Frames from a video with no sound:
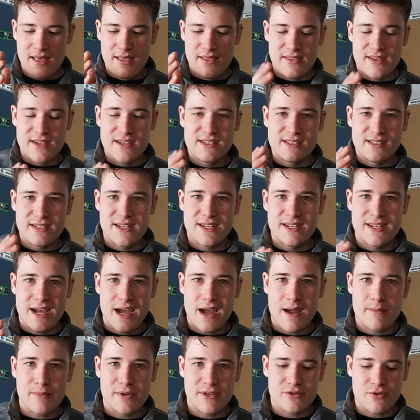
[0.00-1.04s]
These need
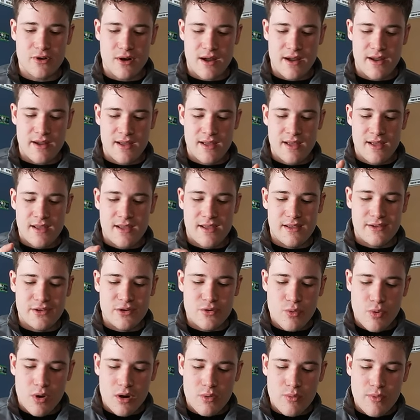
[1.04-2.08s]
time to dry. You
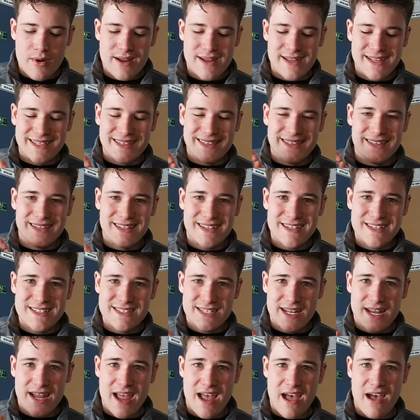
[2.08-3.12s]
want to wait at least
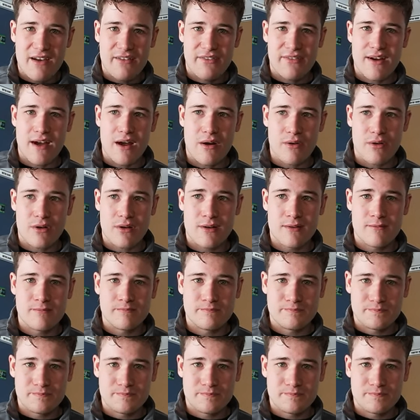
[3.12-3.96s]
a half hour